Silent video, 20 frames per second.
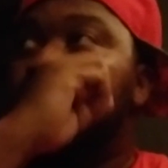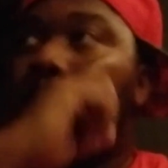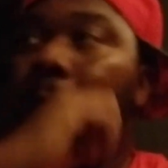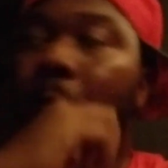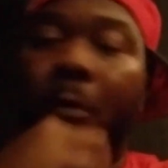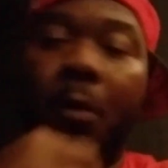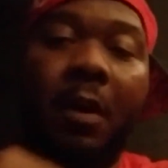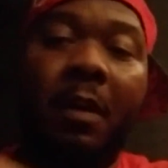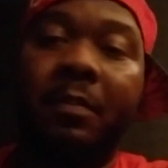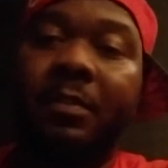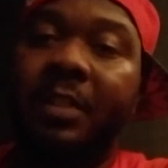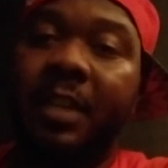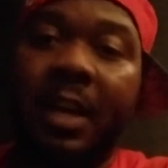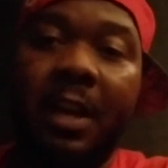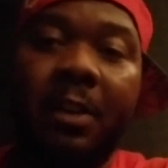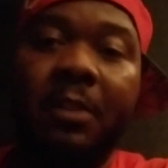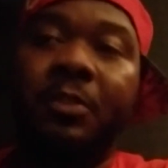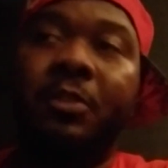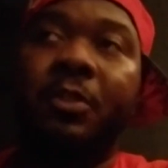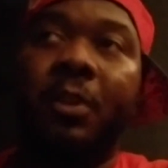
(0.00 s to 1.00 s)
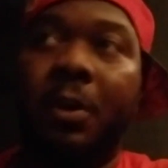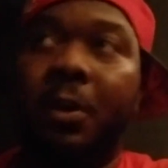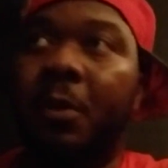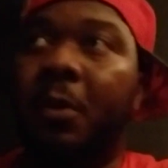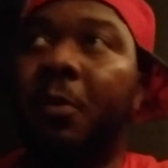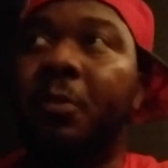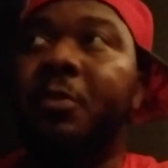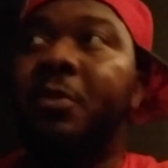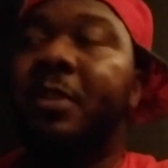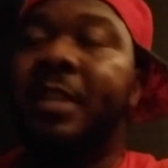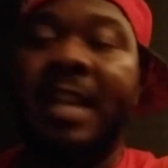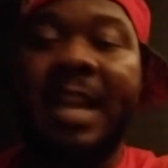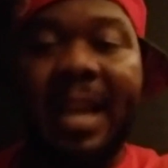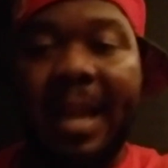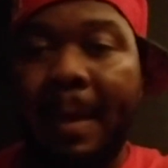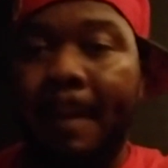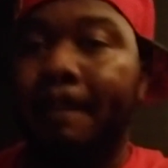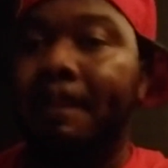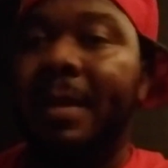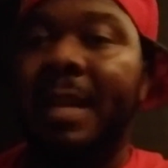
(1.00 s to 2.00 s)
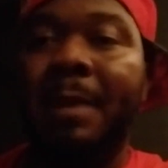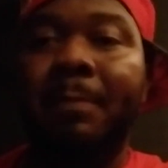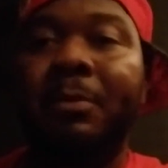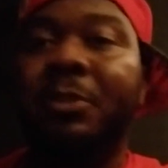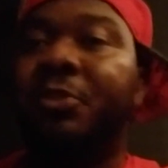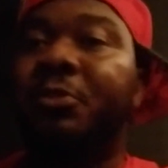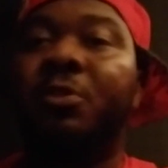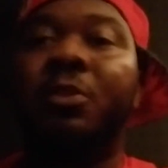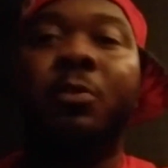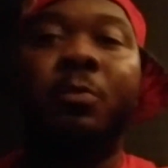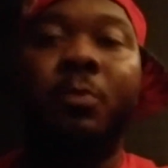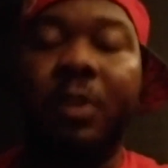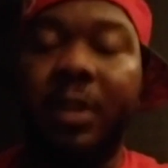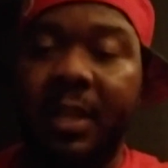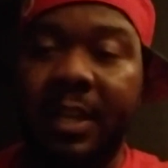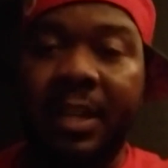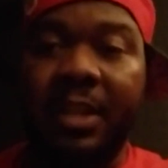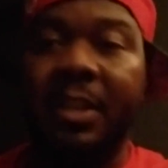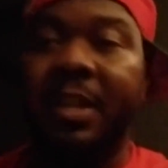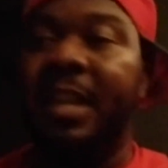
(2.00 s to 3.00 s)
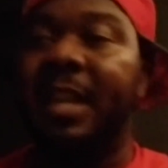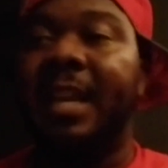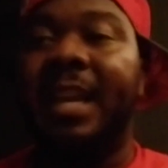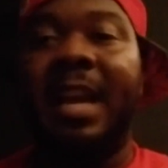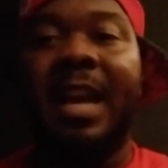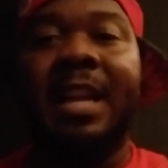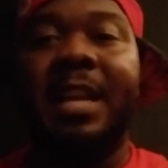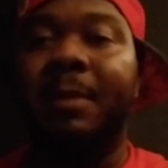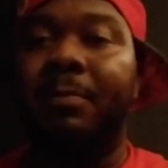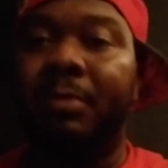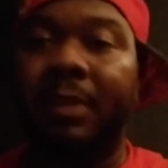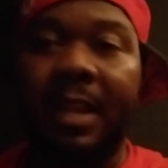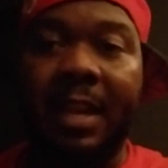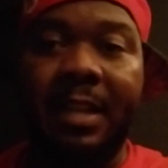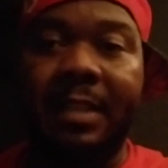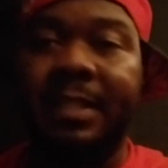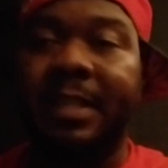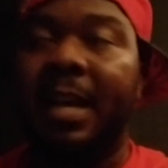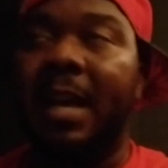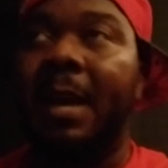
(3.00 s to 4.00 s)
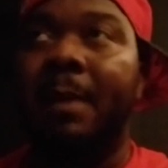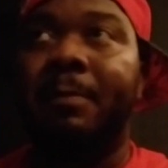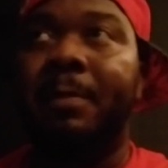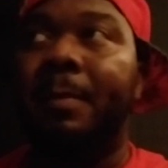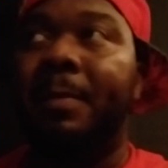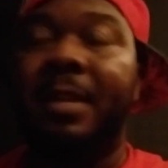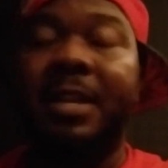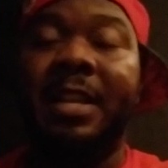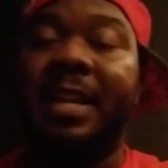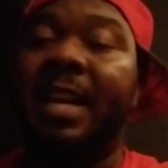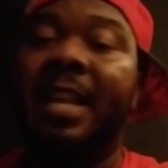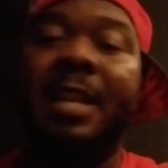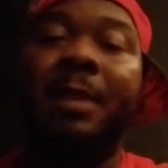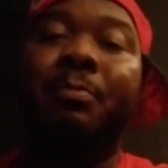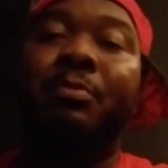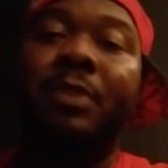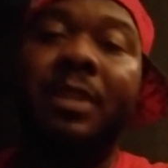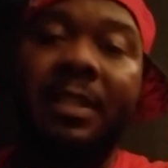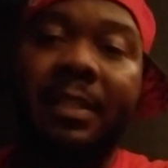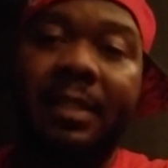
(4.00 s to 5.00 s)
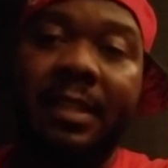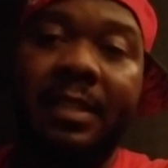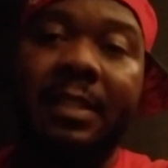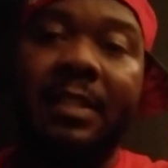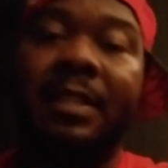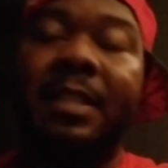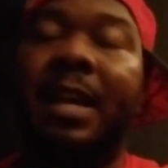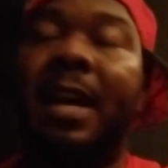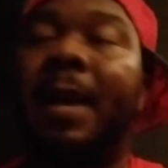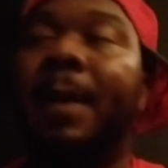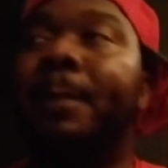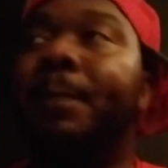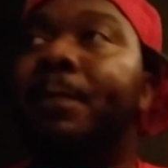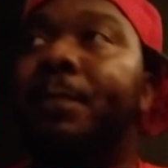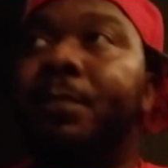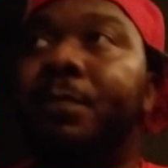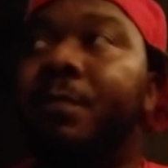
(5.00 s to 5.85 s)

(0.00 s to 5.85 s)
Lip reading: Wirfs, you held your own. You did get beat, but you're a rookie. You didn't get any playing time. I mean, you didn't get any preseason time.